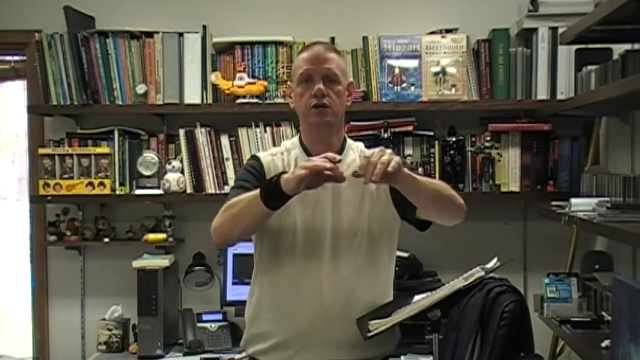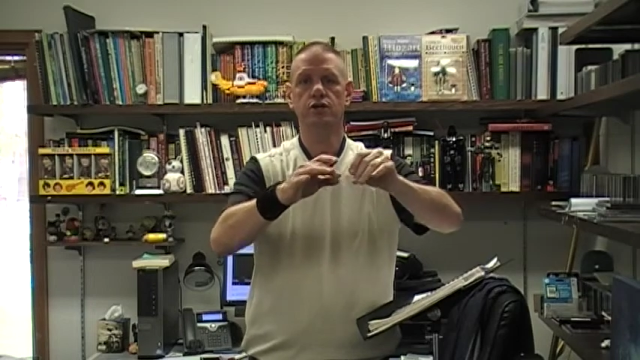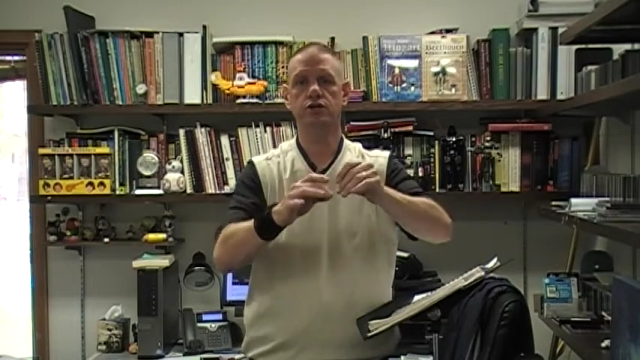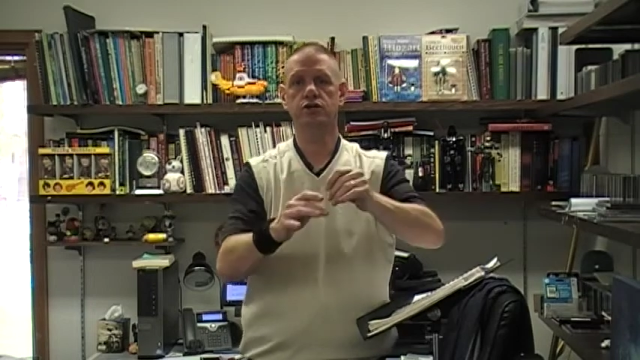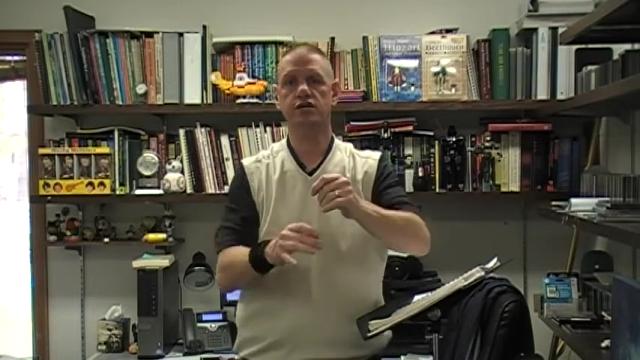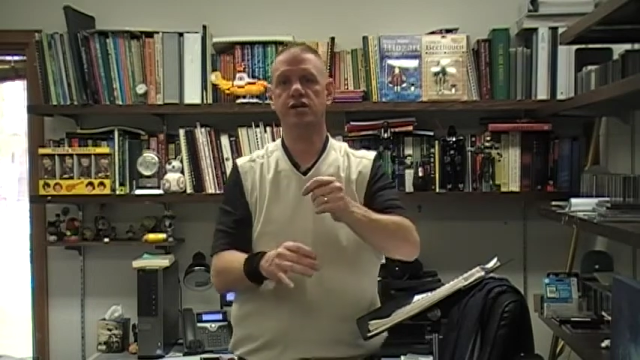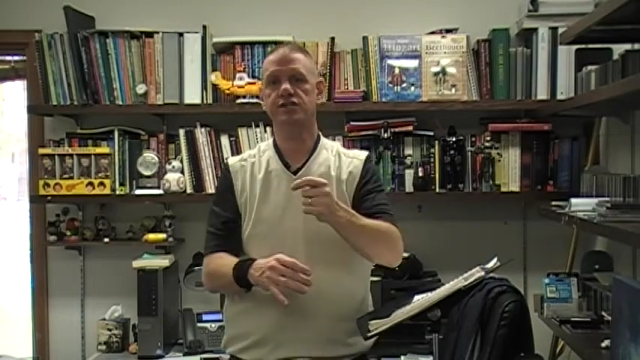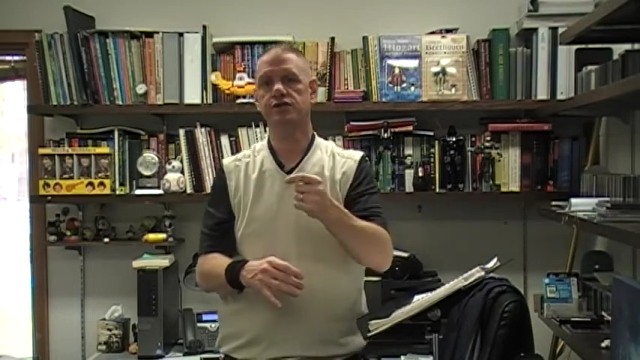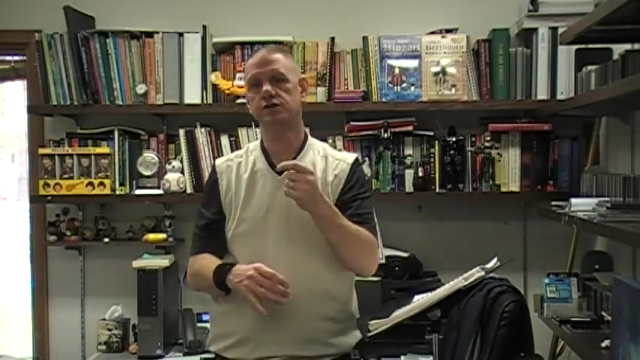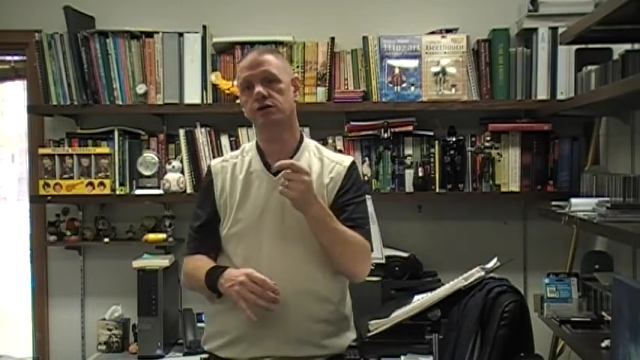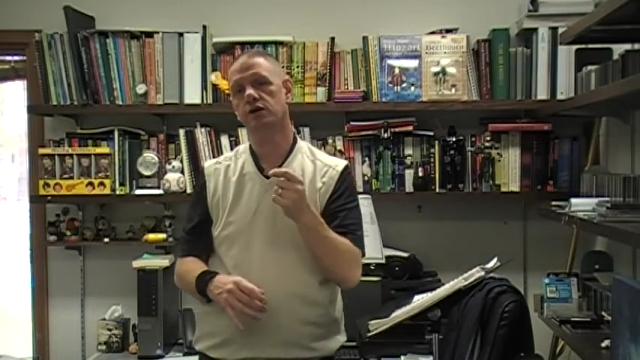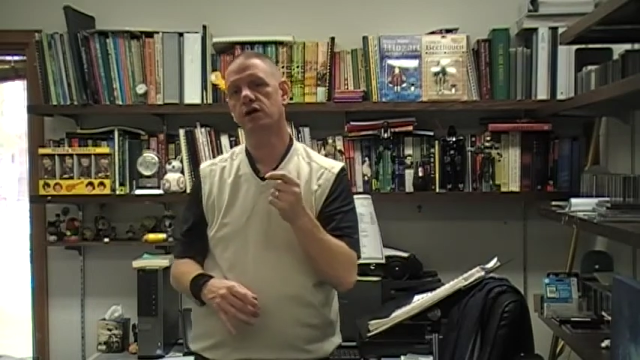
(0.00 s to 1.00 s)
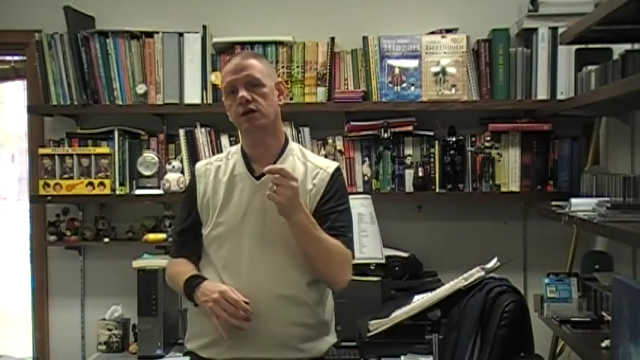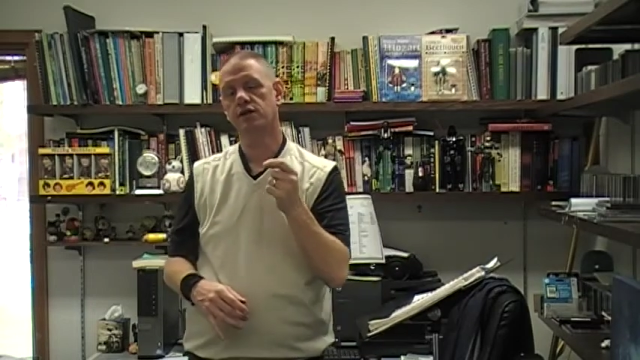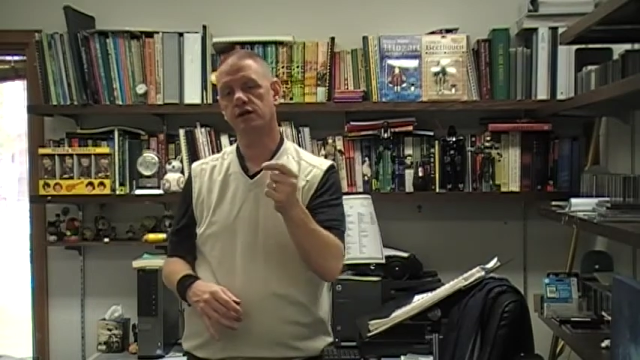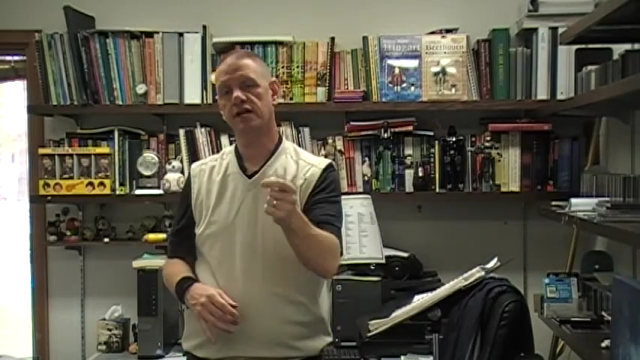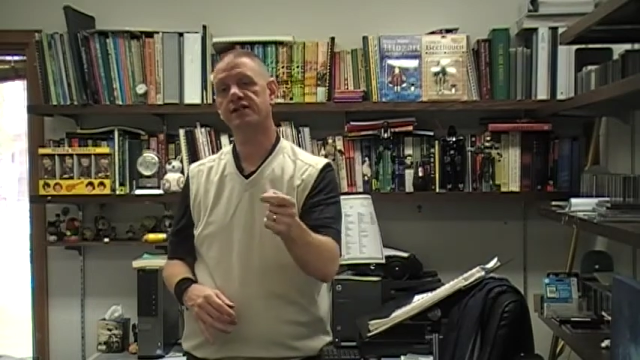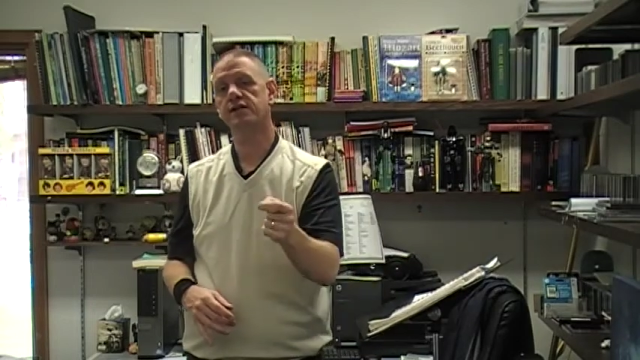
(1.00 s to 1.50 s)
your gesture,
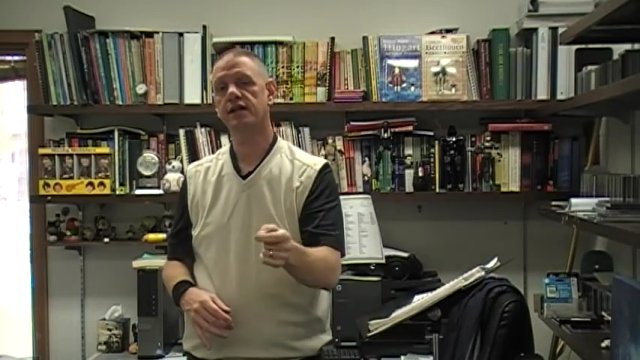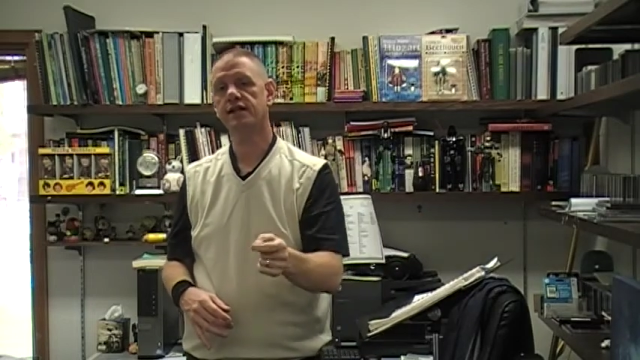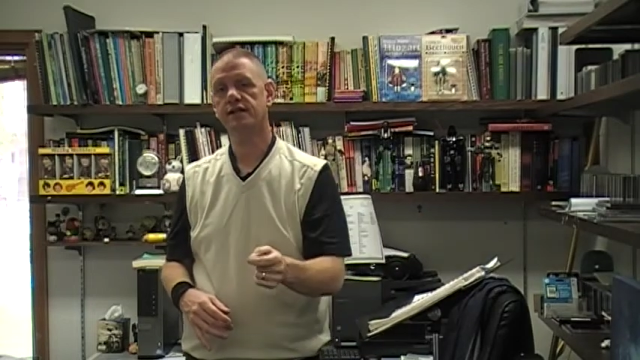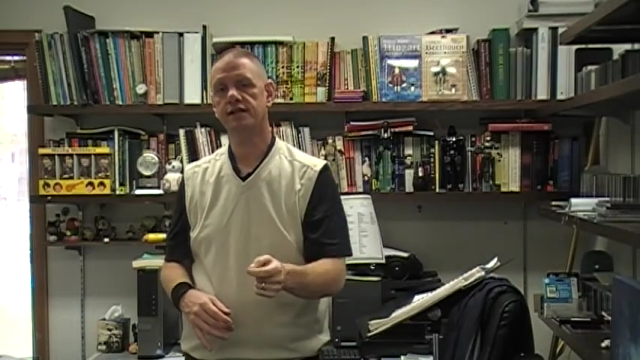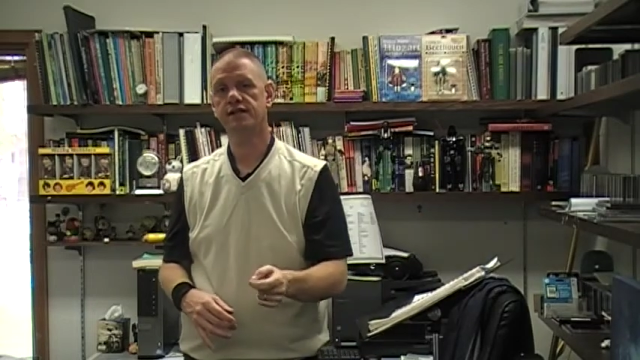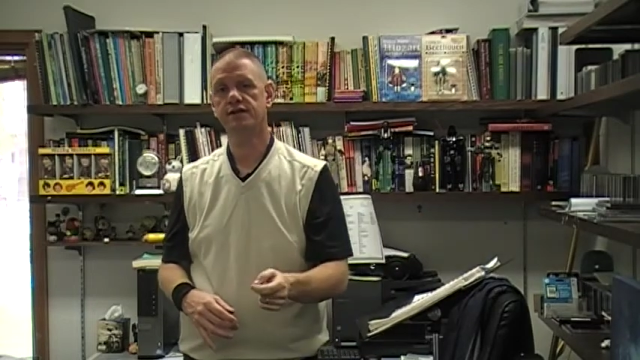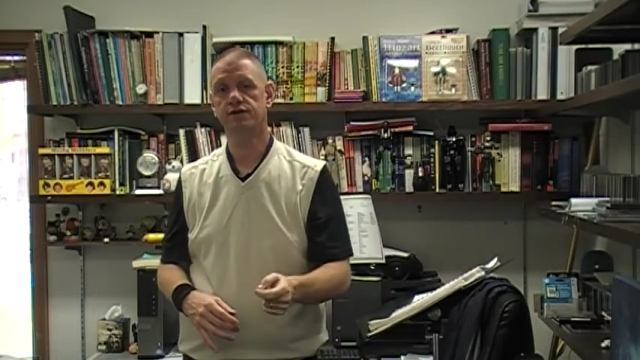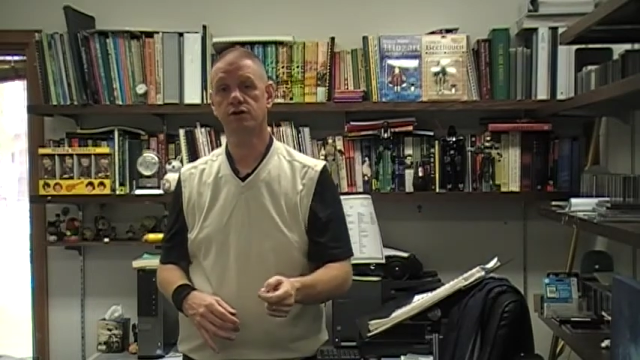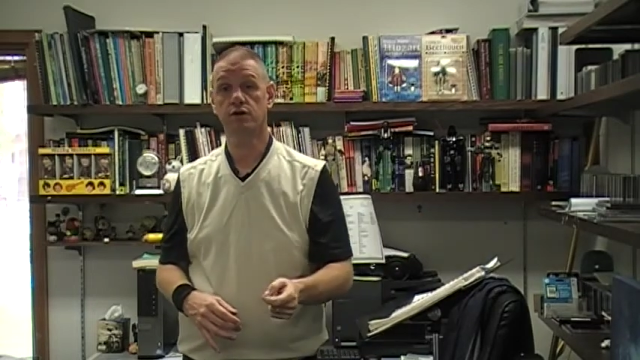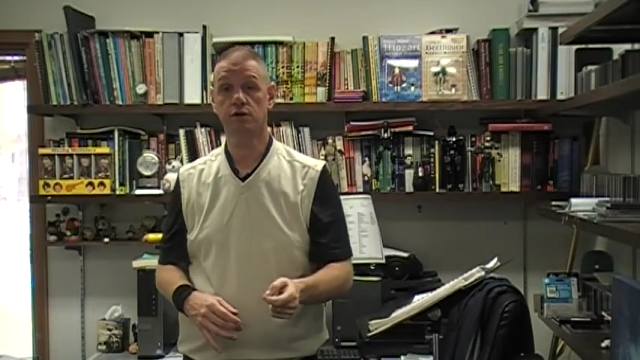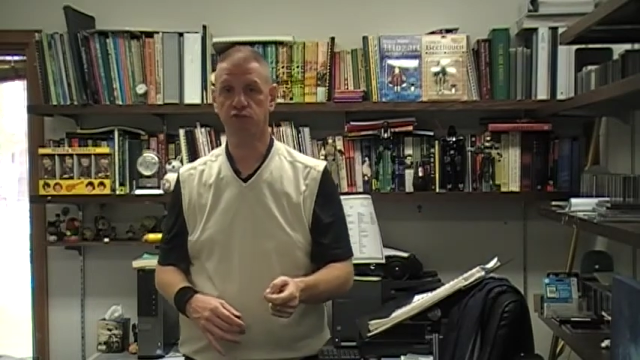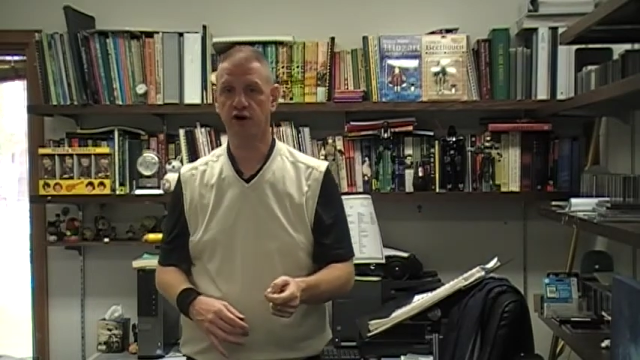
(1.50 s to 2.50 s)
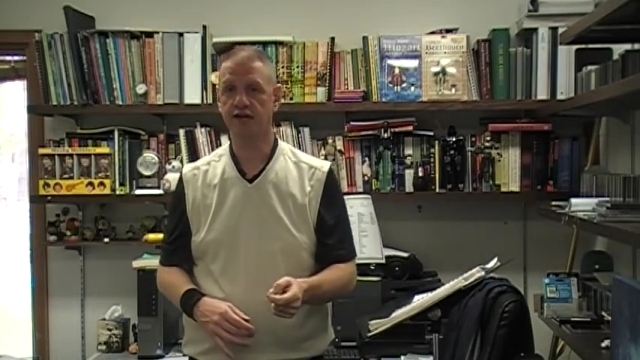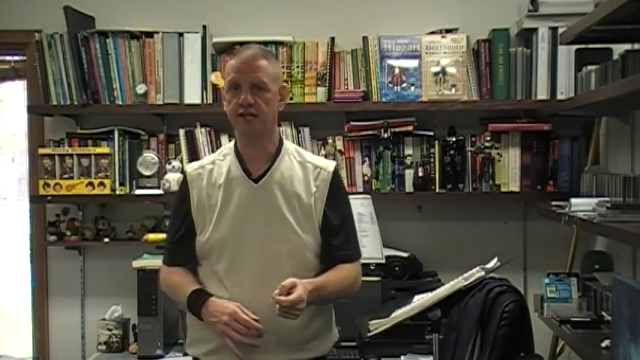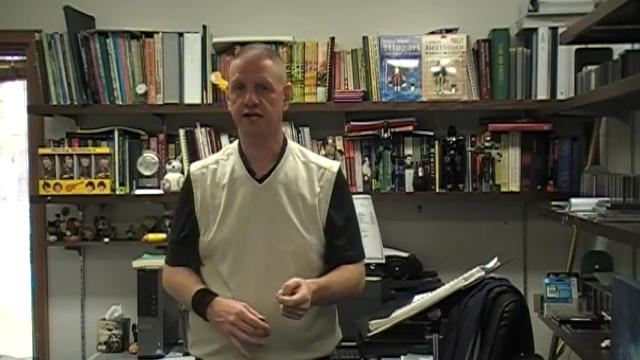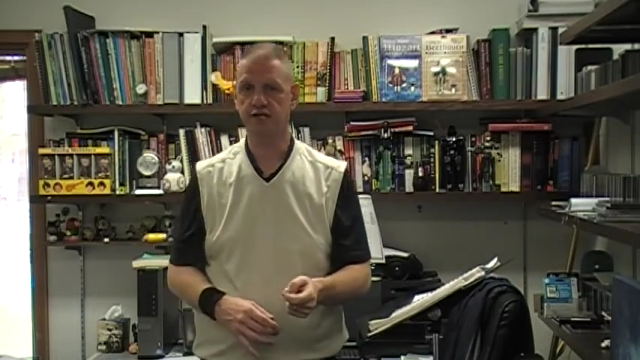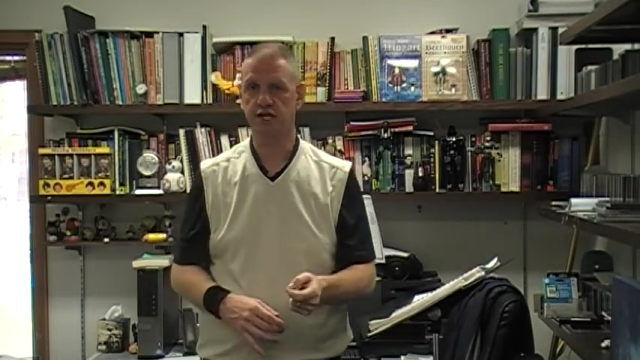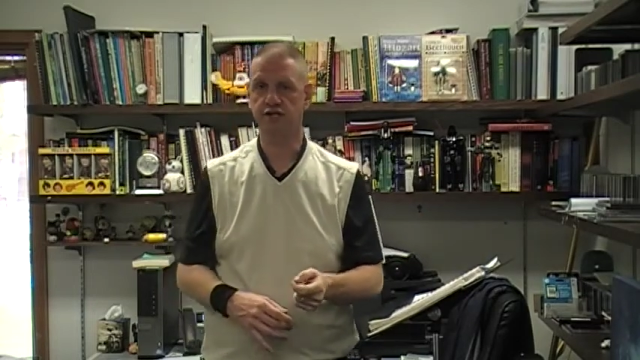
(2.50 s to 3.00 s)
the less likely it is they're going to break
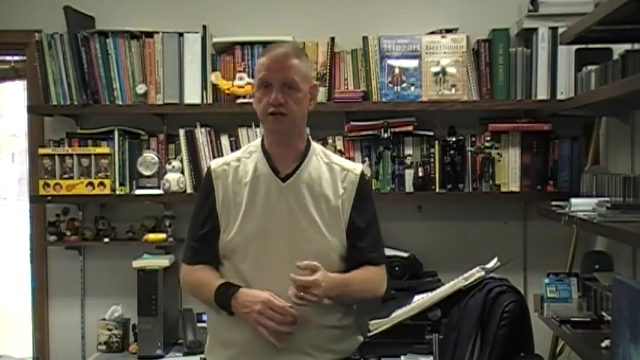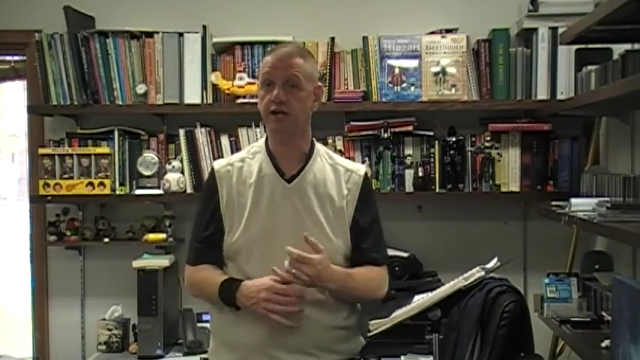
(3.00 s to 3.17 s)
that gesture.